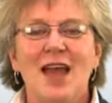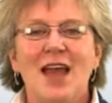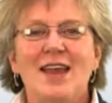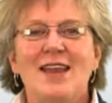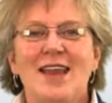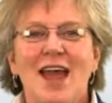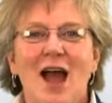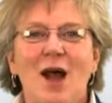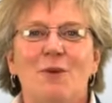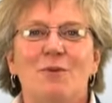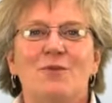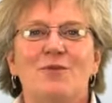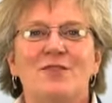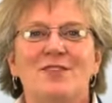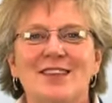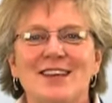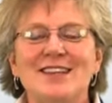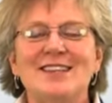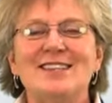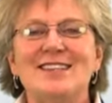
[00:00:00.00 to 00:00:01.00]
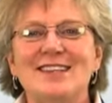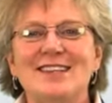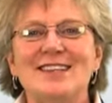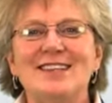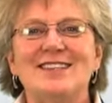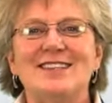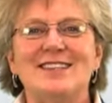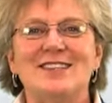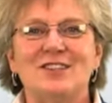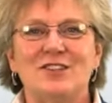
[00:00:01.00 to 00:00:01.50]
Now, this
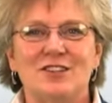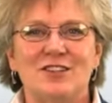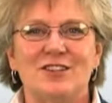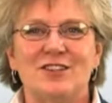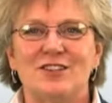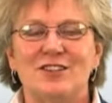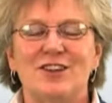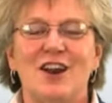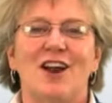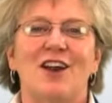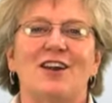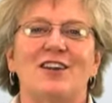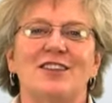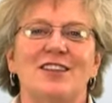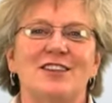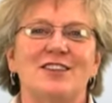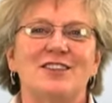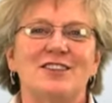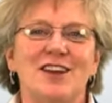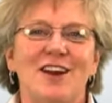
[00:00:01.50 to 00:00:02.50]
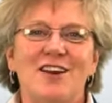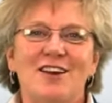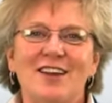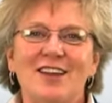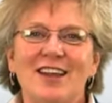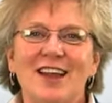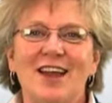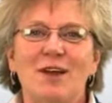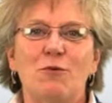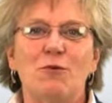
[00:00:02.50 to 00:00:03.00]
is Stark. Let's start
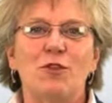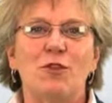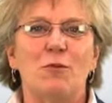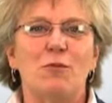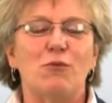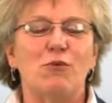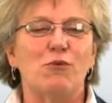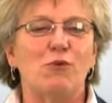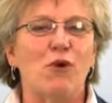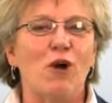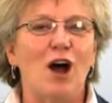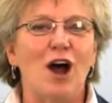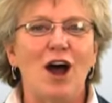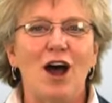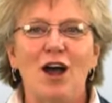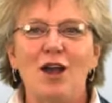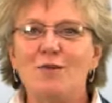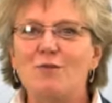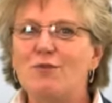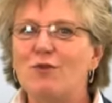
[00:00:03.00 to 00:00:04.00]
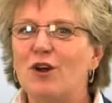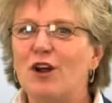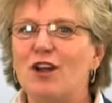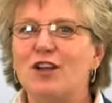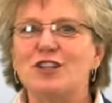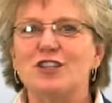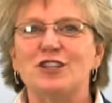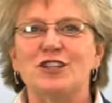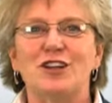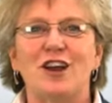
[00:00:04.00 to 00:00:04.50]
again with a broad
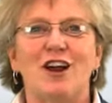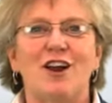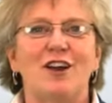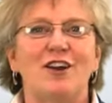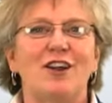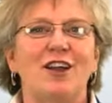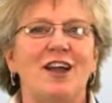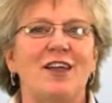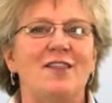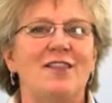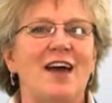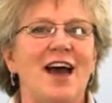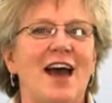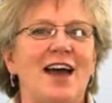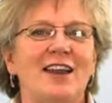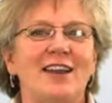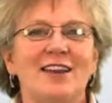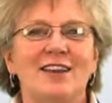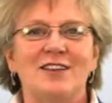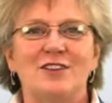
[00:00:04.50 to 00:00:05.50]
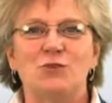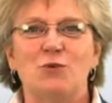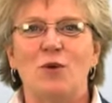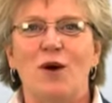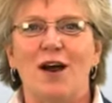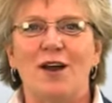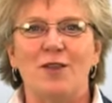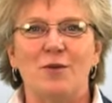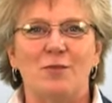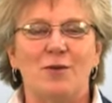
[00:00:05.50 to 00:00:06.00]
brush Stark, and that is
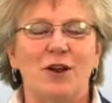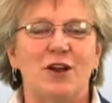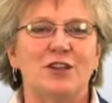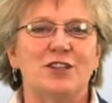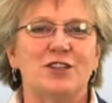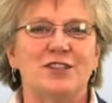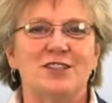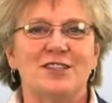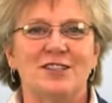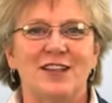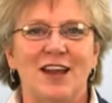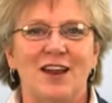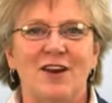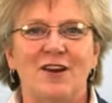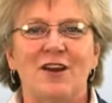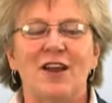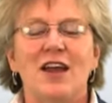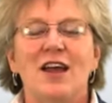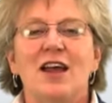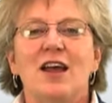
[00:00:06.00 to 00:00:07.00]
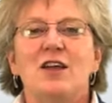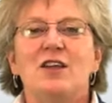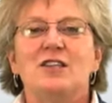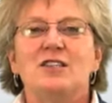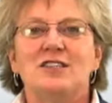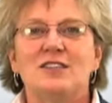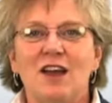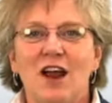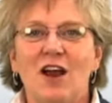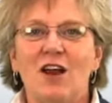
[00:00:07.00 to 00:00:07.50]
why the brush is there.
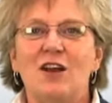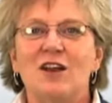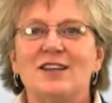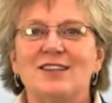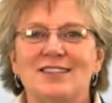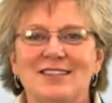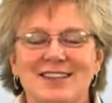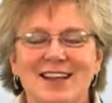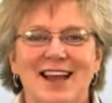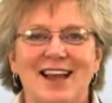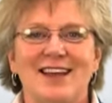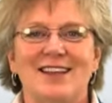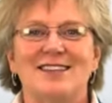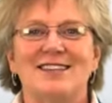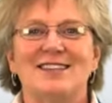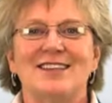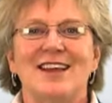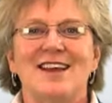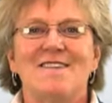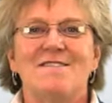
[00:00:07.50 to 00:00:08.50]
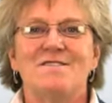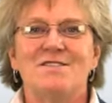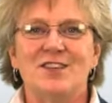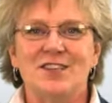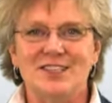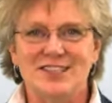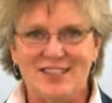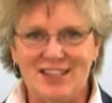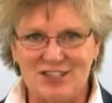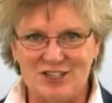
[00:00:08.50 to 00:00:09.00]
Stark says,
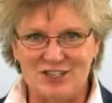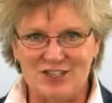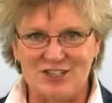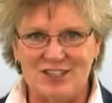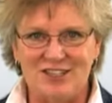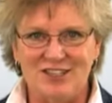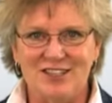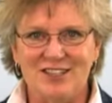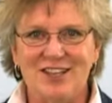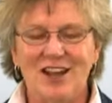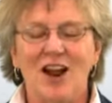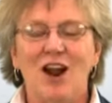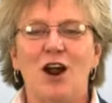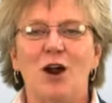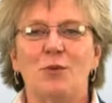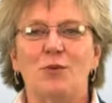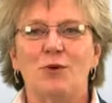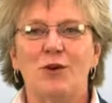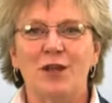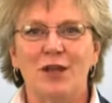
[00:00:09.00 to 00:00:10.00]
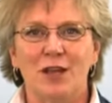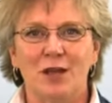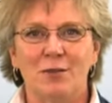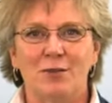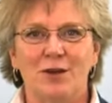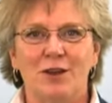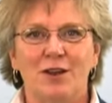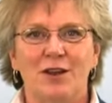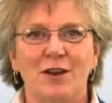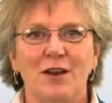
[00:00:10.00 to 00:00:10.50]
physicians are
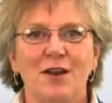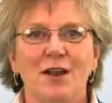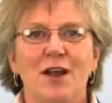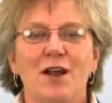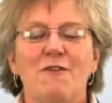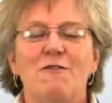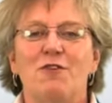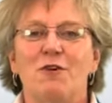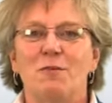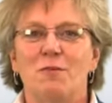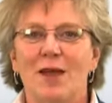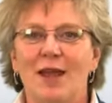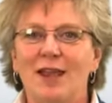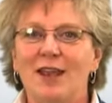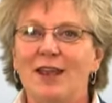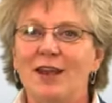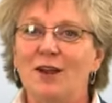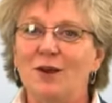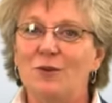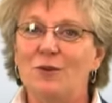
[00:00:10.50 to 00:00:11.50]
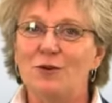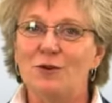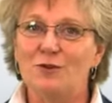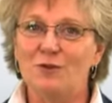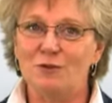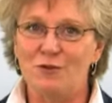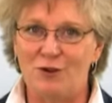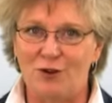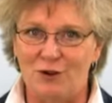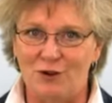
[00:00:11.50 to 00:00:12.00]
prohibited from making a
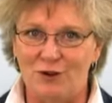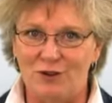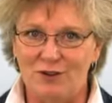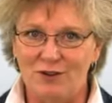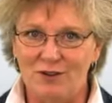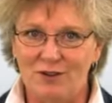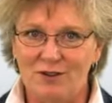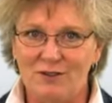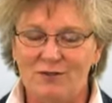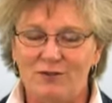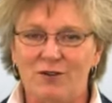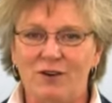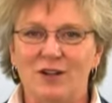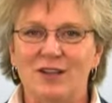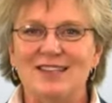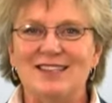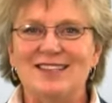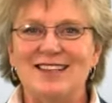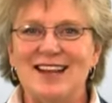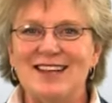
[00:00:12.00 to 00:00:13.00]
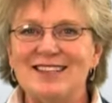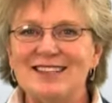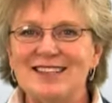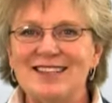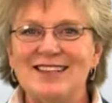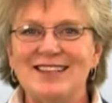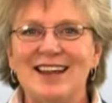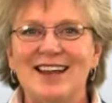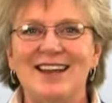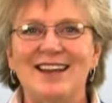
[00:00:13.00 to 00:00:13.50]
referral for a
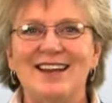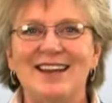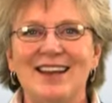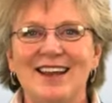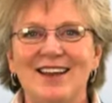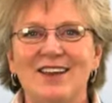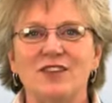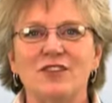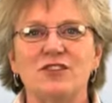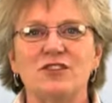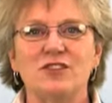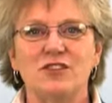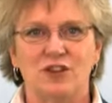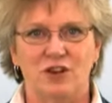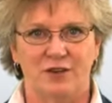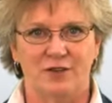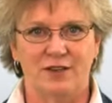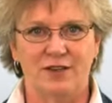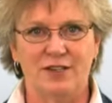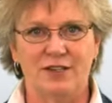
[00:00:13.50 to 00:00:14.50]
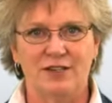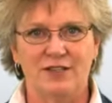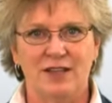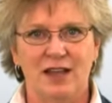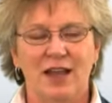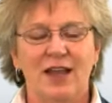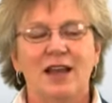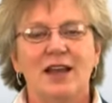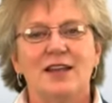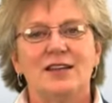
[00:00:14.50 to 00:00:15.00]
designated health service
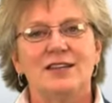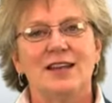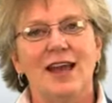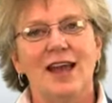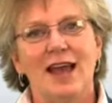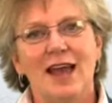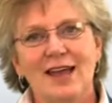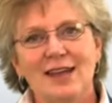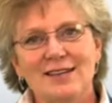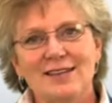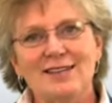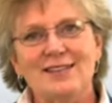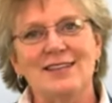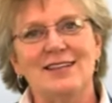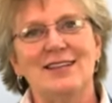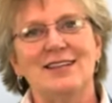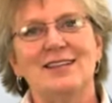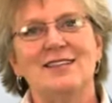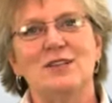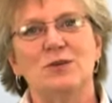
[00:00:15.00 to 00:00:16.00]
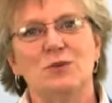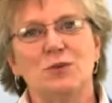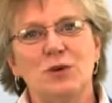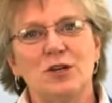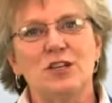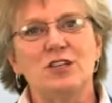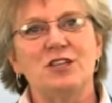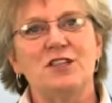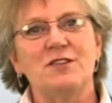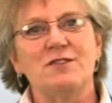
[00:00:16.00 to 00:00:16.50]
to entities in
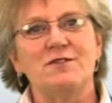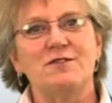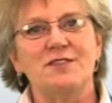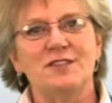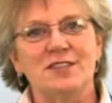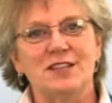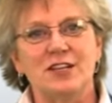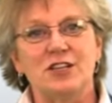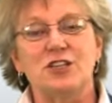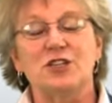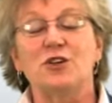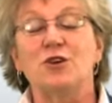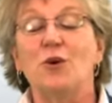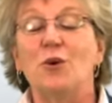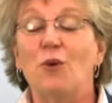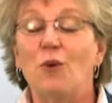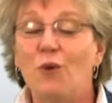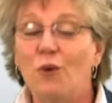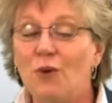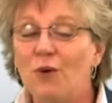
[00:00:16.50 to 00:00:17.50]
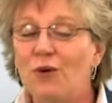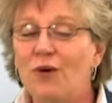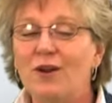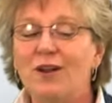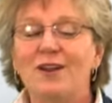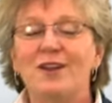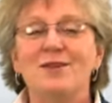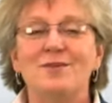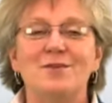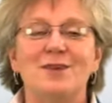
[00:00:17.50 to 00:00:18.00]
which the physician or
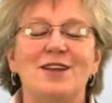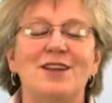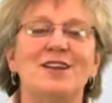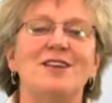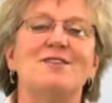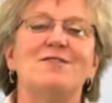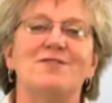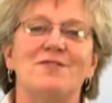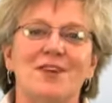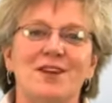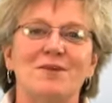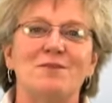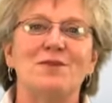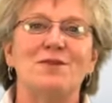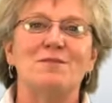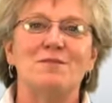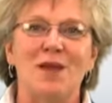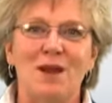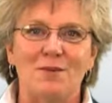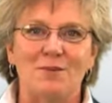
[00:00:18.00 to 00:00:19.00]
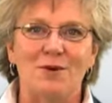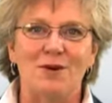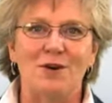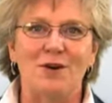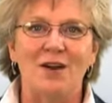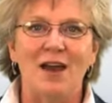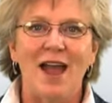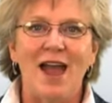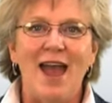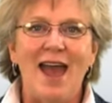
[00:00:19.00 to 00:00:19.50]
an immediate family
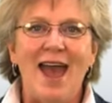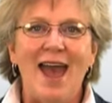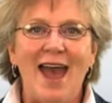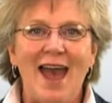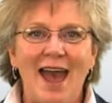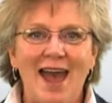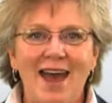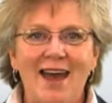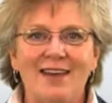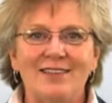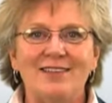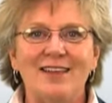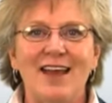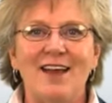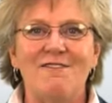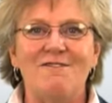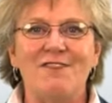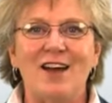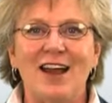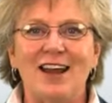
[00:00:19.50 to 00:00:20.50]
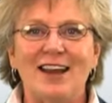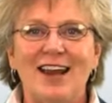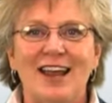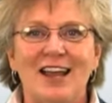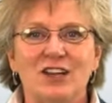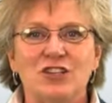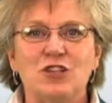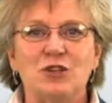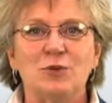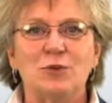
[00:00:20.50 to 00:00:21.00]
member has a
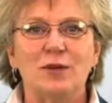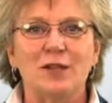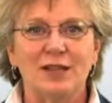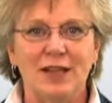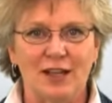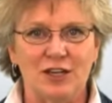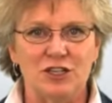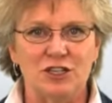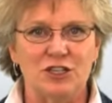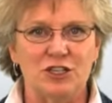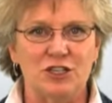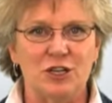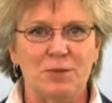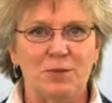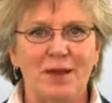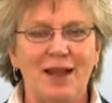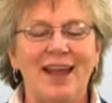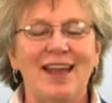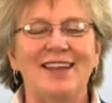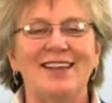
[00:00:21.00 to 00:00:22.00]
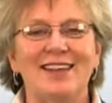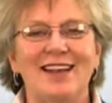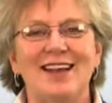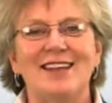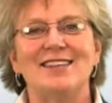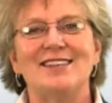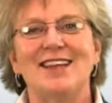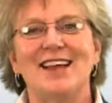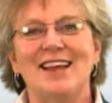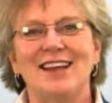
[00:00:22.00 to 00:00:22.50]
financial relationship
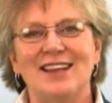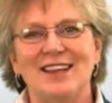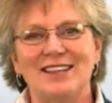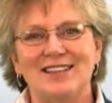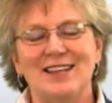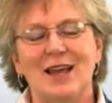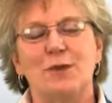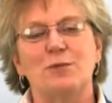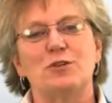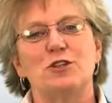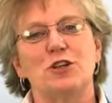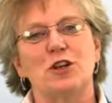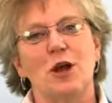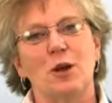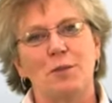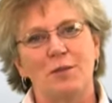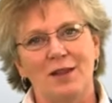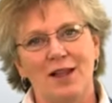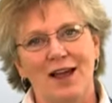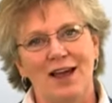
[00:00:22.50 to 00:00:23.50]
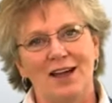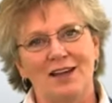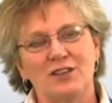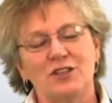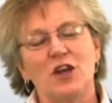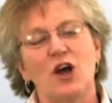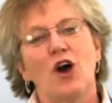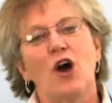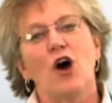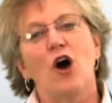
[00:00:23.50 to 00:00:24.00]
unless an exception
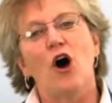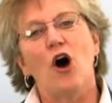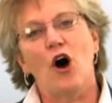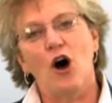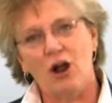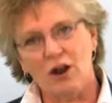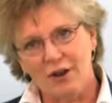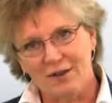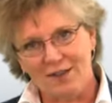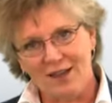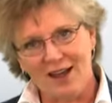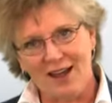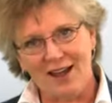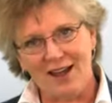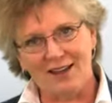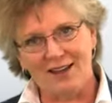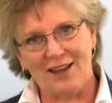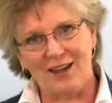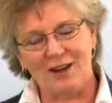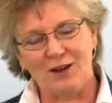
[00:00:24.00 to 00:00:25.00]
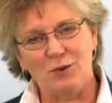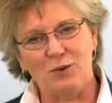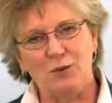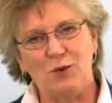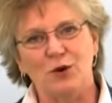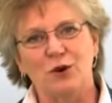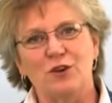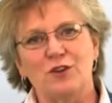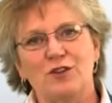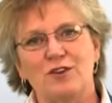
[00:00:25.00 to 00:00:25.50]
applies. All of the highlighted
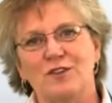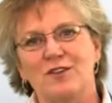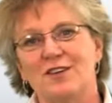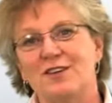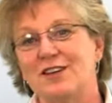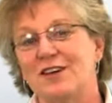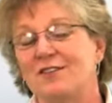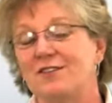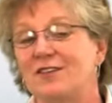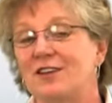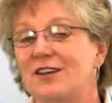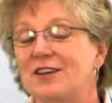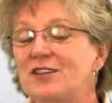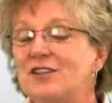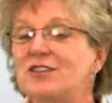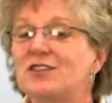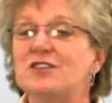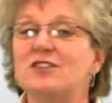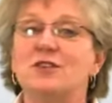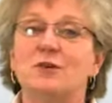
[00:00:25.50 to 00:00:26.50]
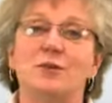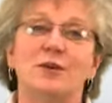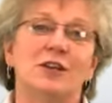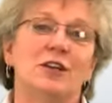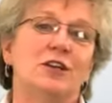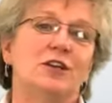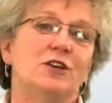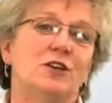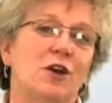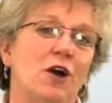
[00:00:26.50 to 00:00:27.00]
words are the definitions that we
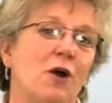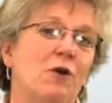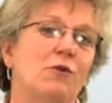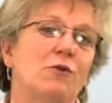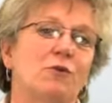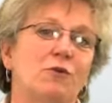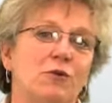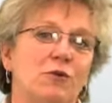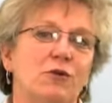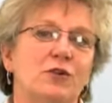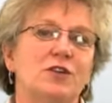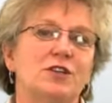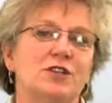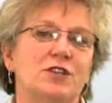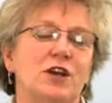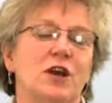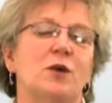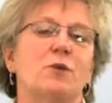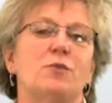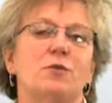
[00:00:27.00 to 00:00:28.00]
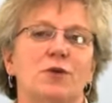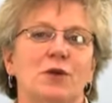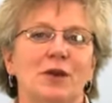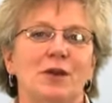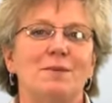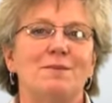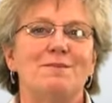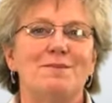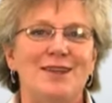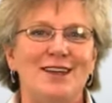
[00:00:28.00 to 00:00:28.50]
need to go through to start
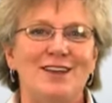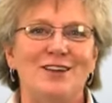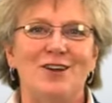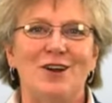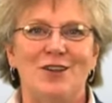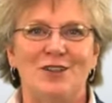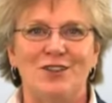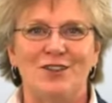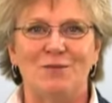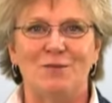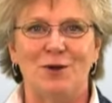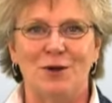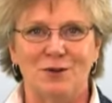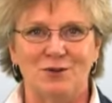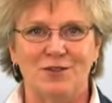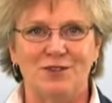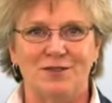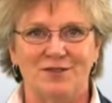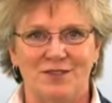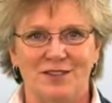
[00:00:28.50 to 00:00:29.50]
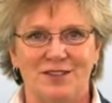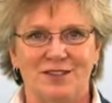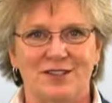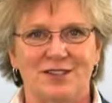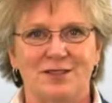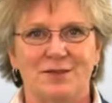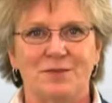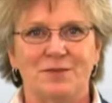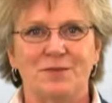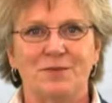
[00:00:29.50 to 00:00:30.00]
putting meat on the bones of
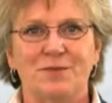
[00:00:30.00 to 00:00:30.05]
this.